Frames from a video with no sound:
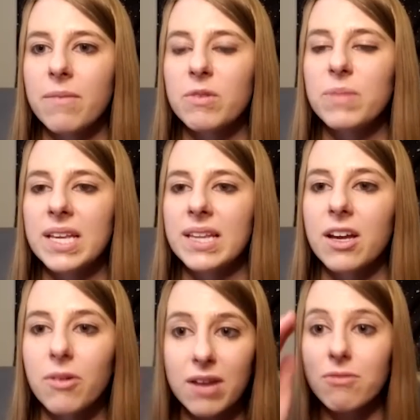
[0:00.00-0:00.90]
of being like,
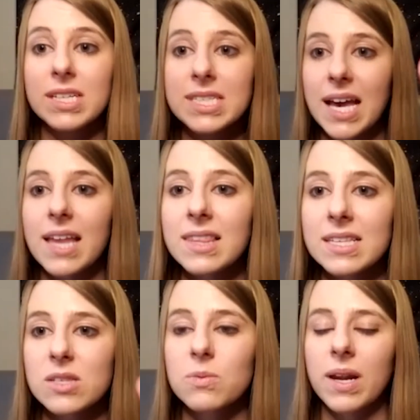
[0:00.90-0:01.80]
okay, reset, this
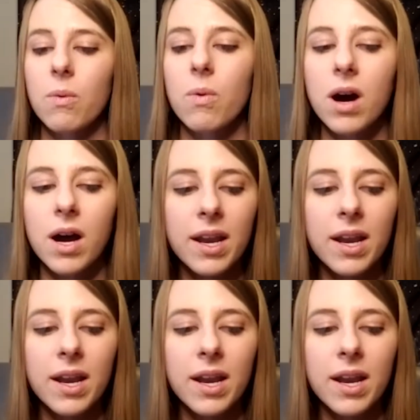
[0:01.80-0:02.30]
is what I want.